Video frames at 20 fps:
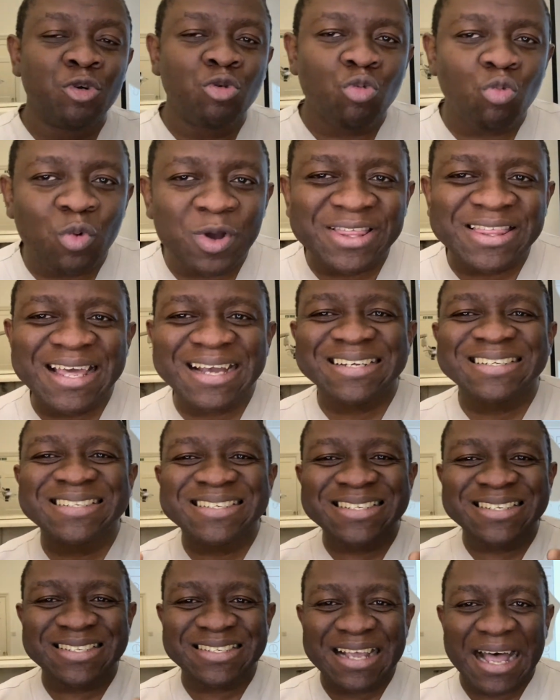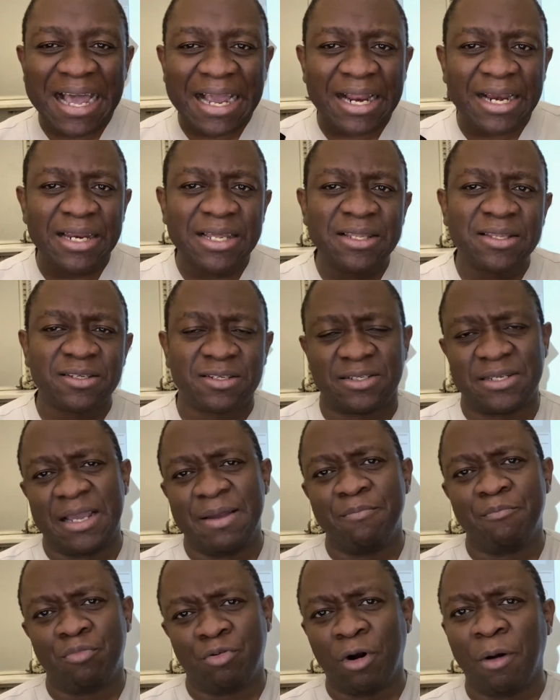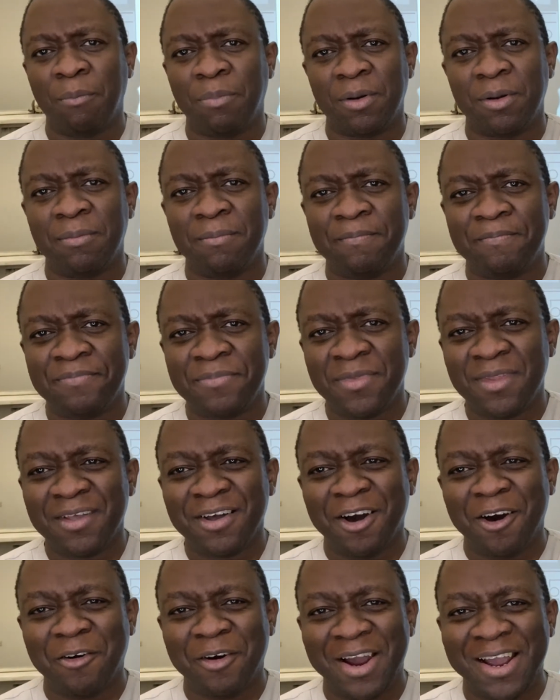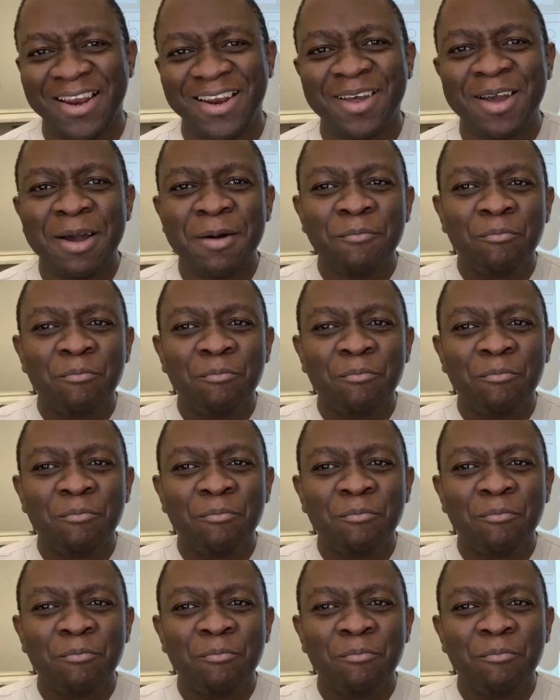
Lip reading: with exactly the same problem, all right?